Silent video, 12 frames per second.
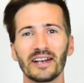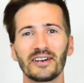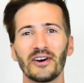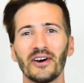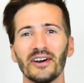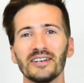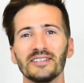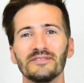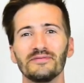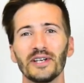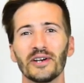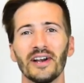my car,
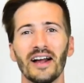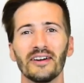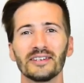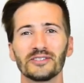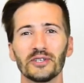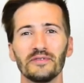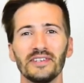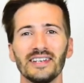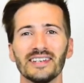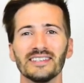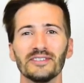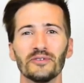figuring out
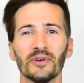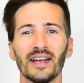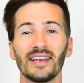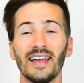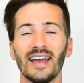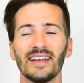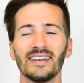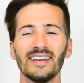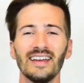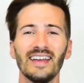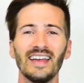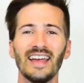drifting and doing what I can.
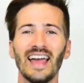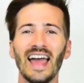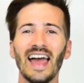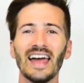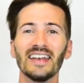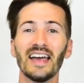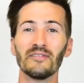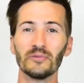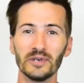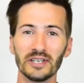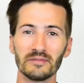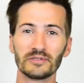And
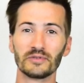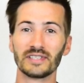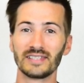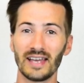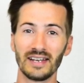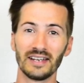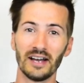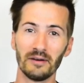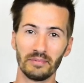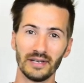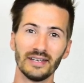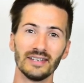Evan Williams was setting
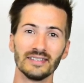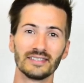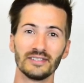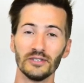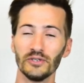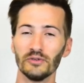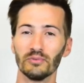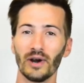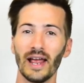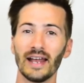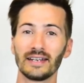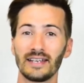up his new
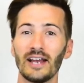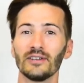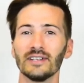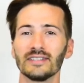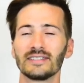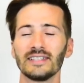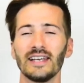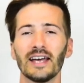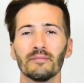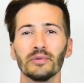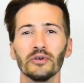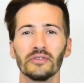brand, Careless. He
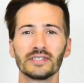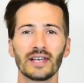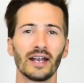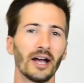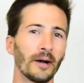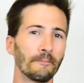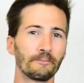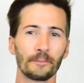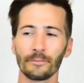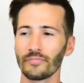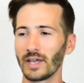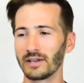had a booth set up,
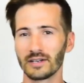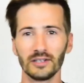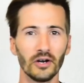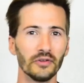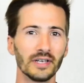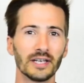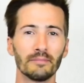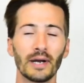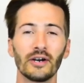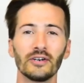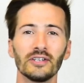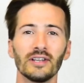a clothing and
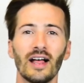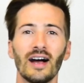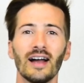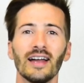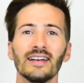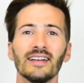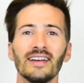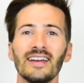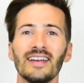apparel line